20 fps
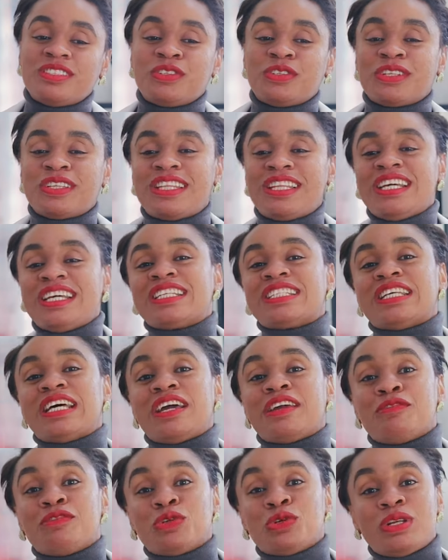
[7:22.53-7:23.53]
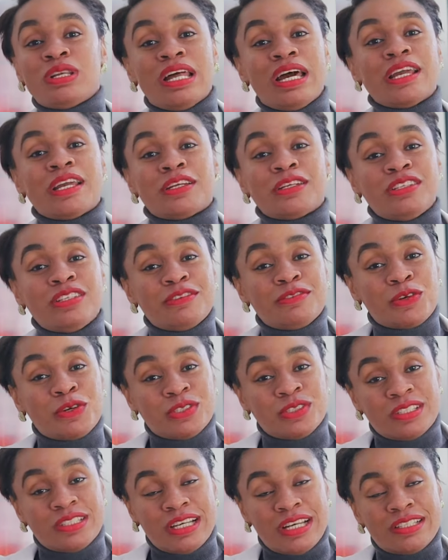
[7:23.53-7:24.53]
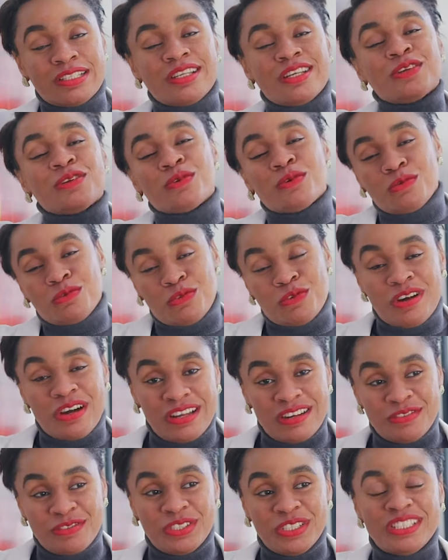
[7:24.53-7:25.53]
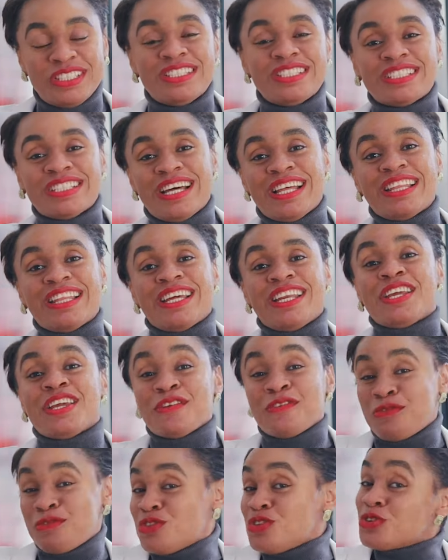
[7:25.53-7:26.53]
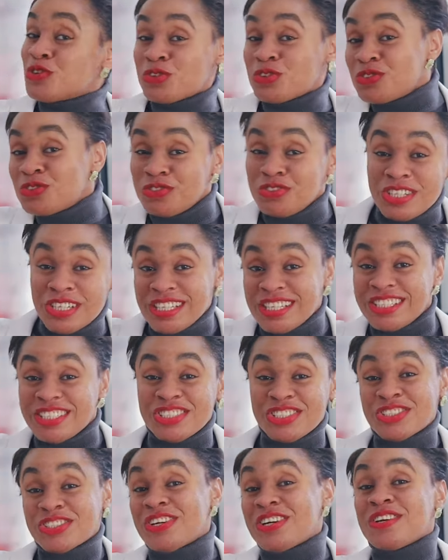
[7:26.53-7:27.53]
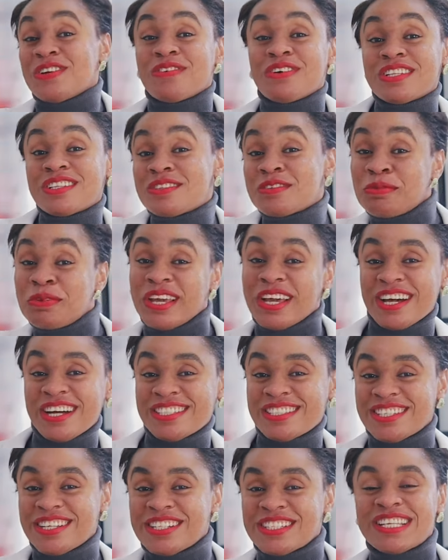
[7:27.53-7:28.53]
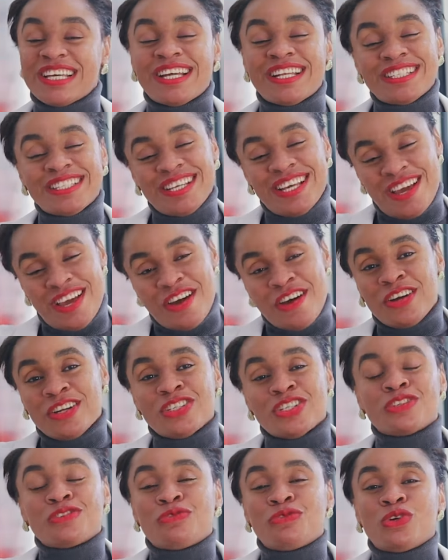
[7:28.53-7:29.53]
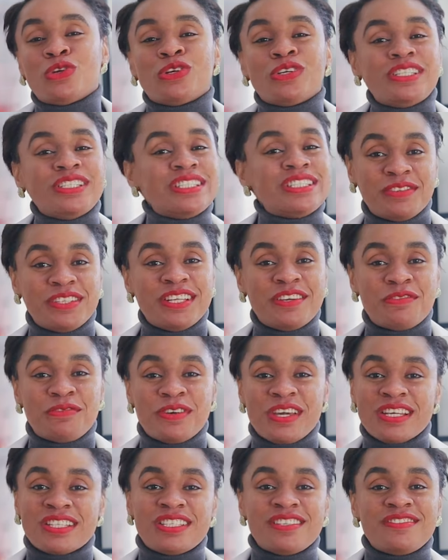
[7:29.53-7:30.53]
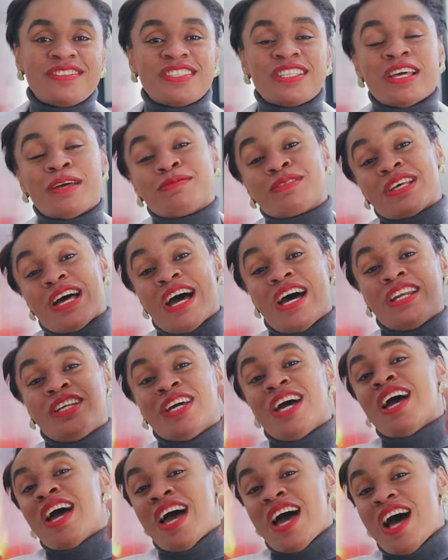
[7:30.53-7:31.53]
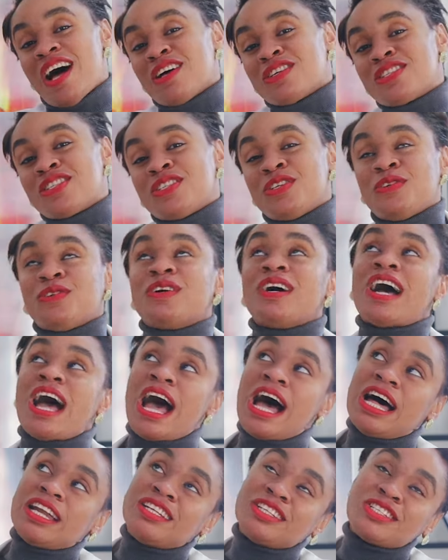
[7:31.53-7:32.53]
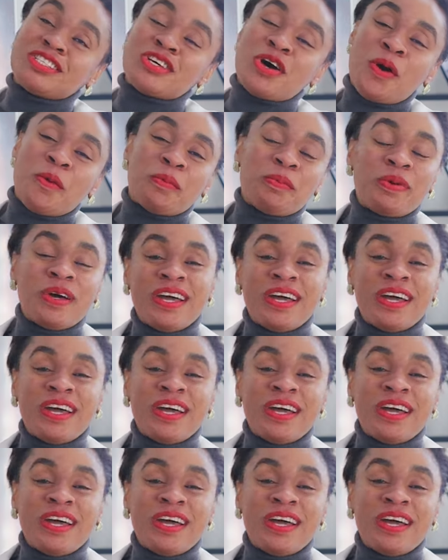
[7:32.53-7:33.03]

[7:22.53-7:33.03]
you know, things that if you don't like, leave consultants alone, go and read it. And then if you're really sure you want to be a consultant, just follow these effective steps and I'll see you at the top.